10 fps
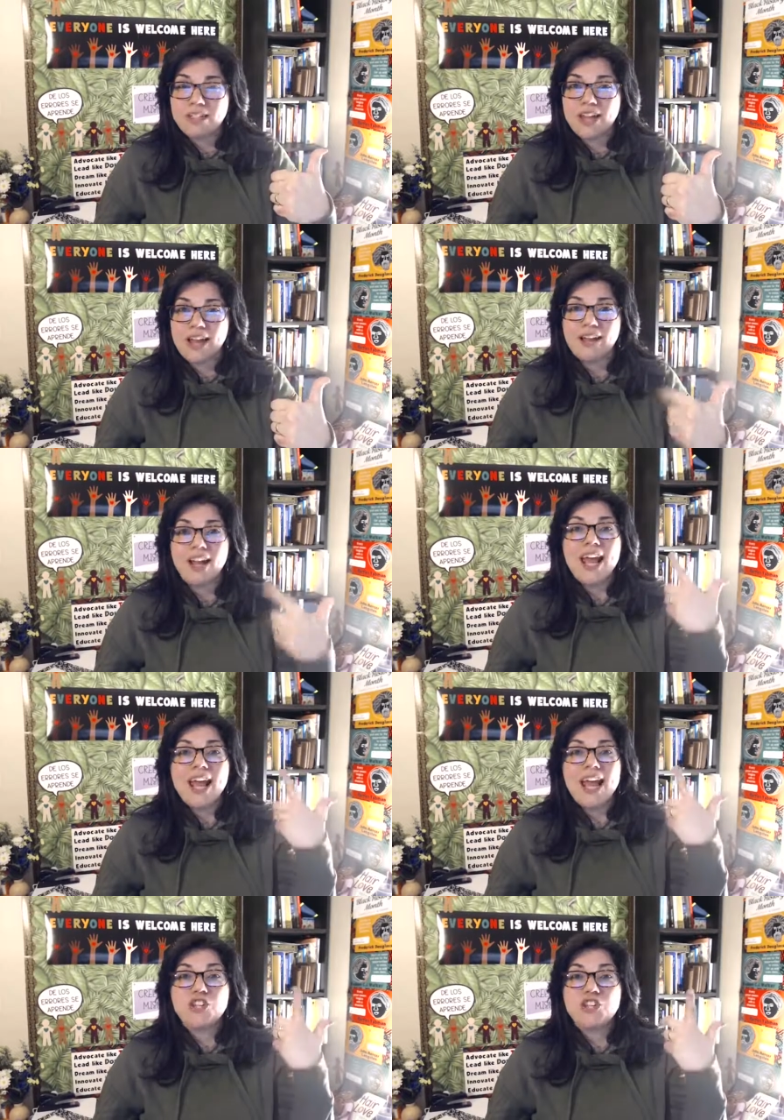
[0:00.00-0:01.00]
for me to style it.
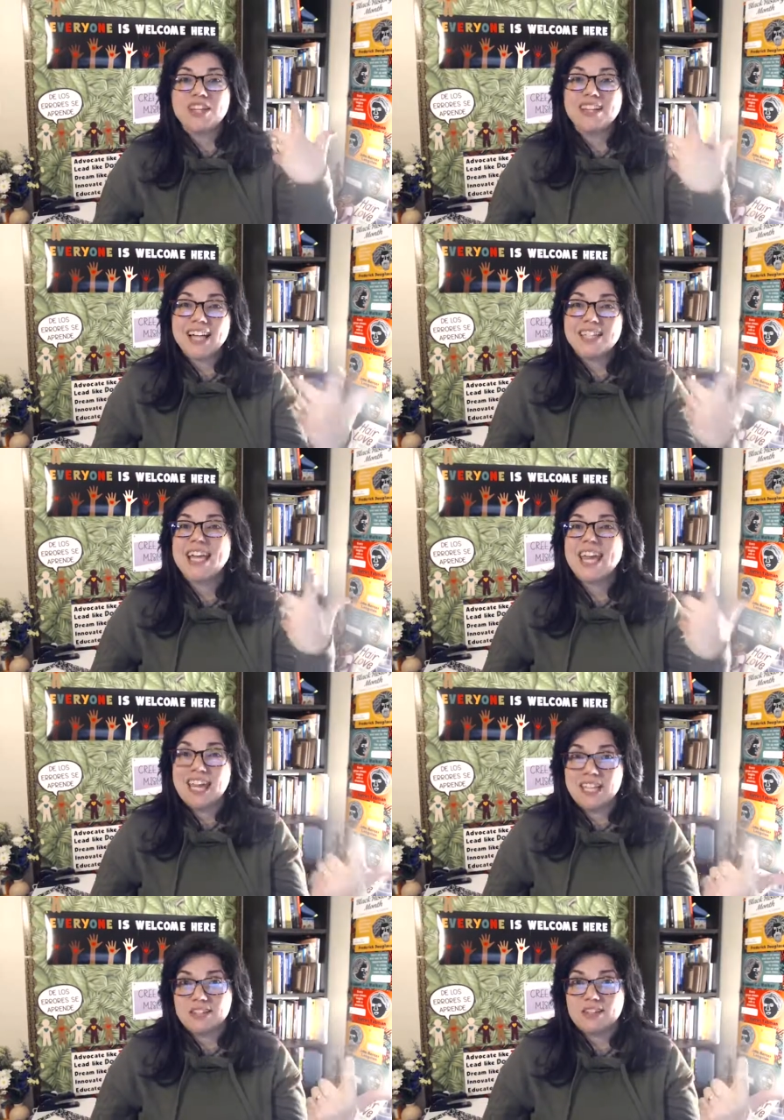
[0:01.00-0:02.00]
It took less
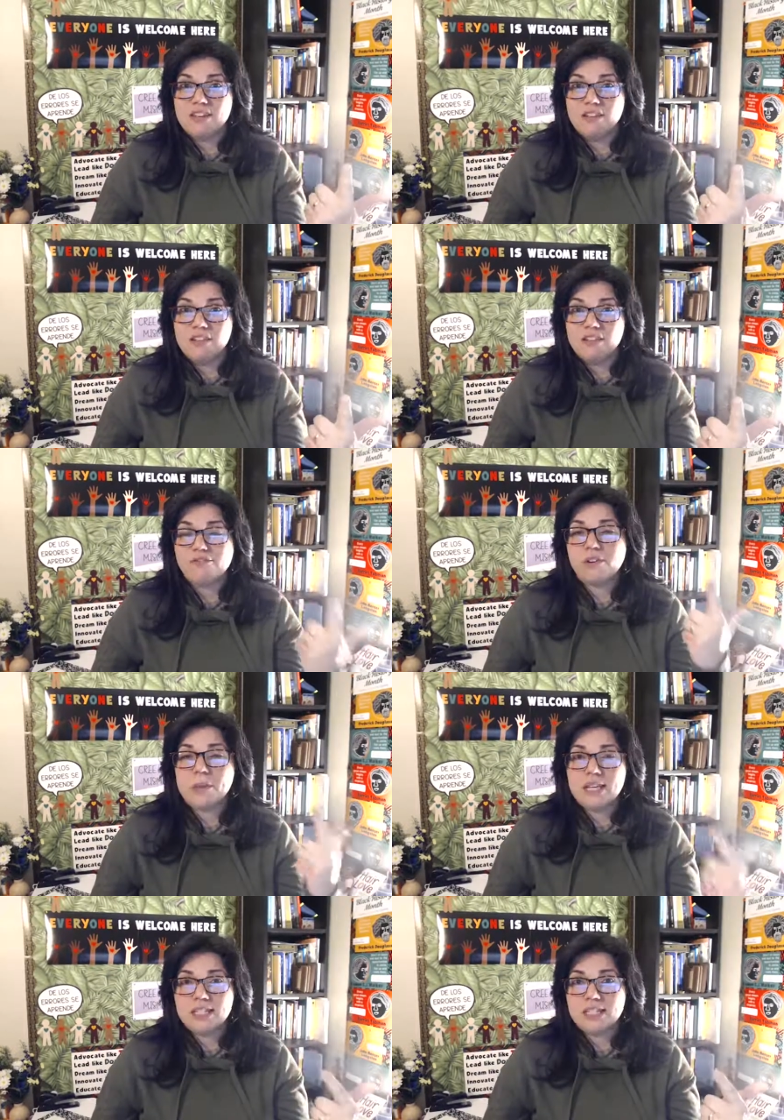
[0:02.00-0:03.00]
heat for
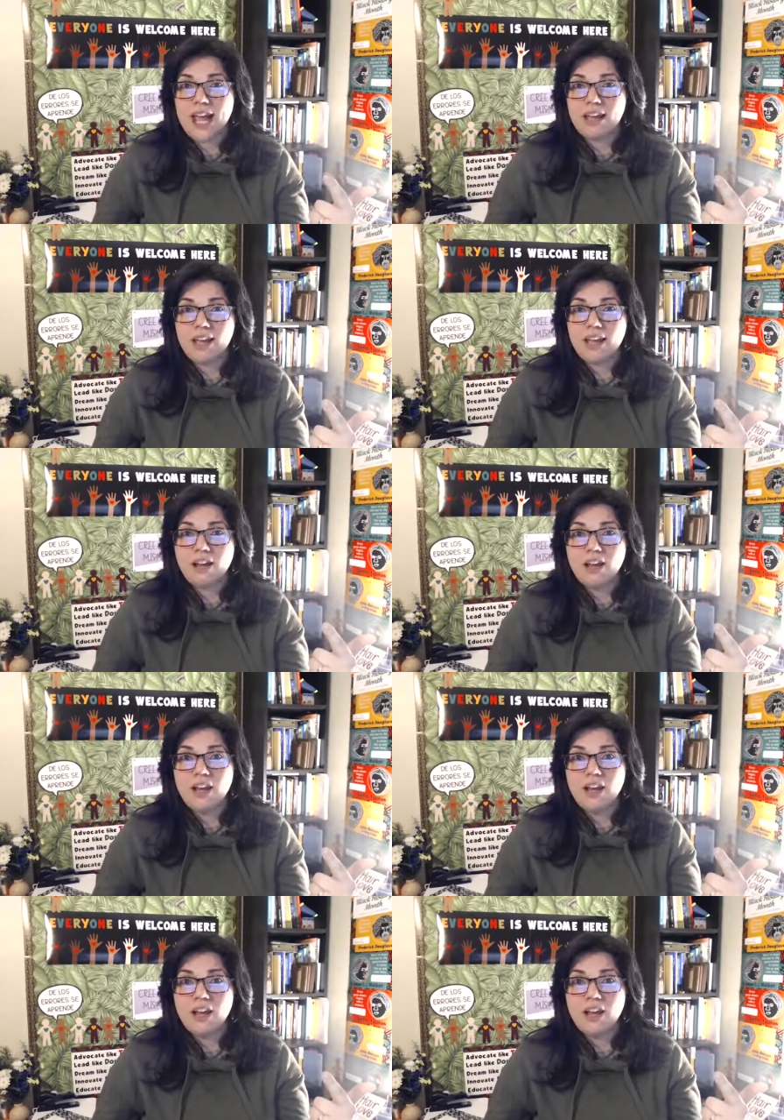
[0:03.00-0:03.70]
me to style it.